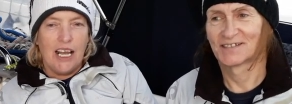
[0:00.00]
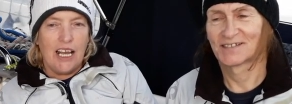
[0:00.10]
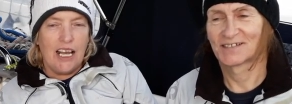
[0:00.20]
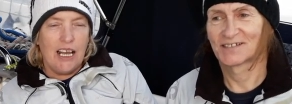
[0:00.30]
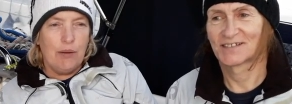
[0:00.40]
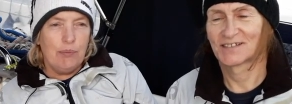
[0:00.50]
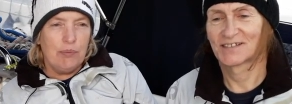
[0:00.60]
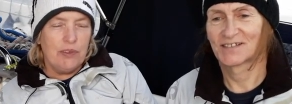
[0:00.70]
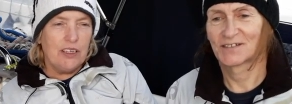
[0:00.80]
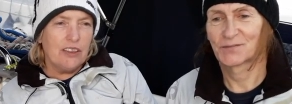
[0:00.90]

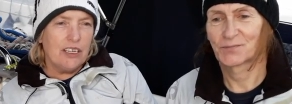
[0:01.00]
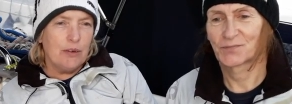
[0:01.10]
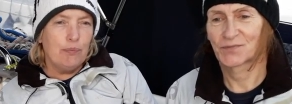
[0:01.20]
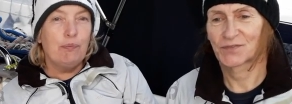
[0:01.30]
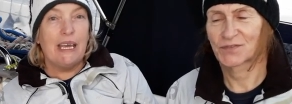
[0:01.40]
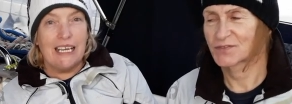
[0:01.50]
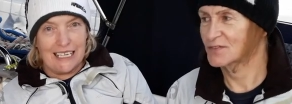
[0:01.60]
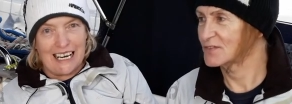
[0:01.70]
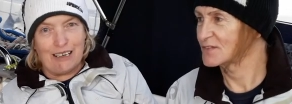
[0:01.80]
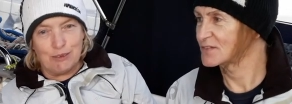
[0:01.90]
Speaker 1: Um, the other
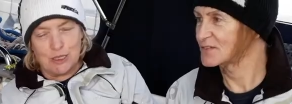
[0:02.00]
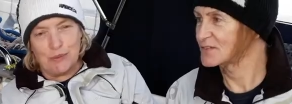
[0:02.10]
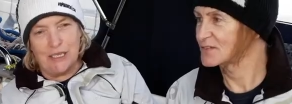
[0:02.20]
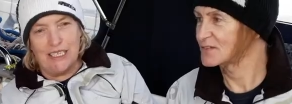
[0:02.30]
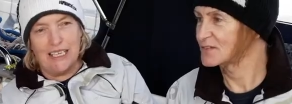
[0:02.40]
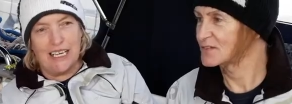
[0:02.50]
big announcement.